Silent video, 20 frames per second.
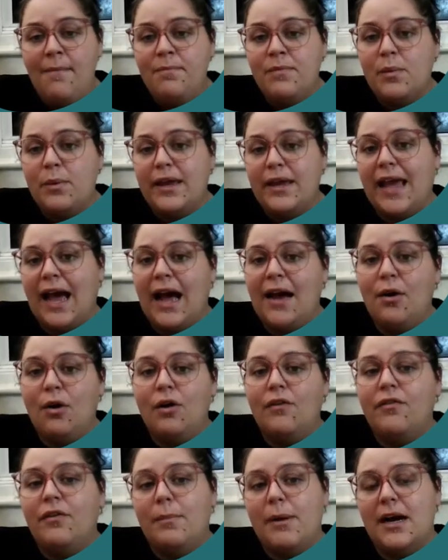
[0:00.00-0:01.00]
we can
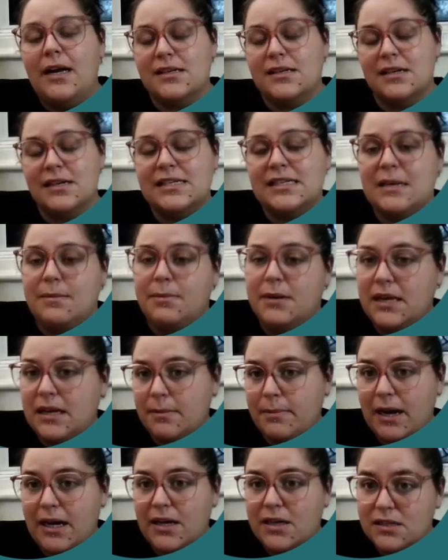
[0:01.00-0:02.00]
offer personalised CPD
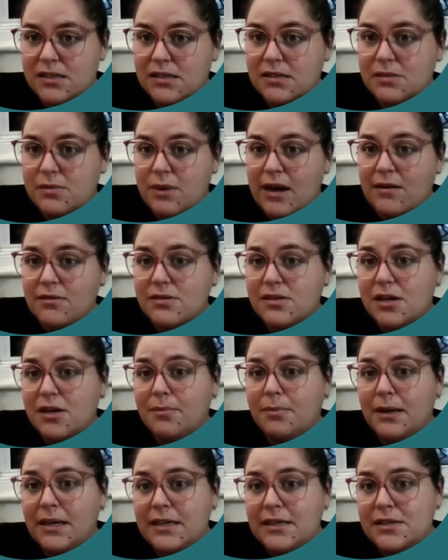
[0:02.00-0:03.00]
packages as well. So
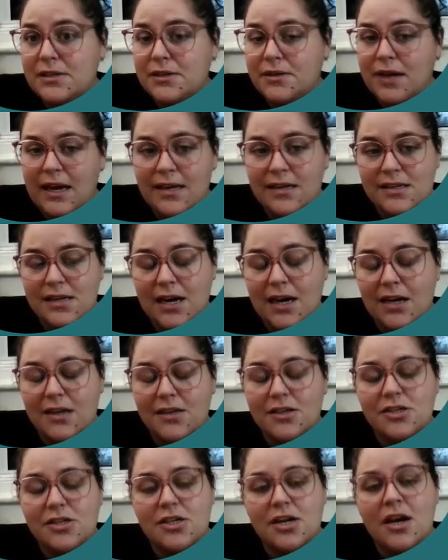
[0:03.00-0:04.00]
please do get in
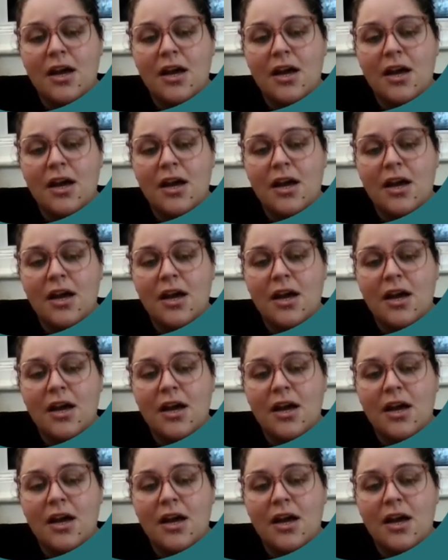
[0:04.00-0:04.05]
touch.